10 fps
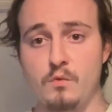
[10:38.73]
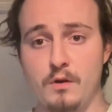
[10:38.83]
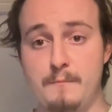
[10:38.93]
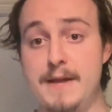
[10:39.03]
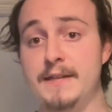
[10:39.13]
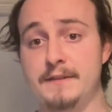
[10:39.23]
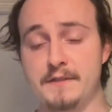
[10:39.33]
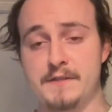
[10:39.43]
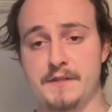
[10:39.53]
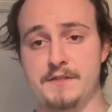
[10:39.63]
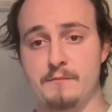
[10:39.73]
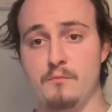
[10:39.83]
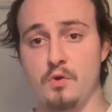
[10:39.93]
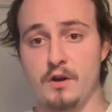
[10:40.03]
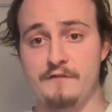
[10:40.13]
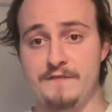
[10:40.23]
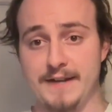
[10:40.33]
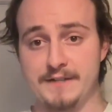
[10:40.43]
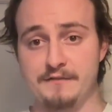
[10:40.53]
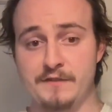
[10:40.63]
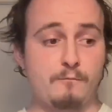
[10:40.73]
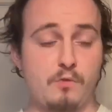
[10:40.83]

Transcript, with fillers: we're making the system more effective.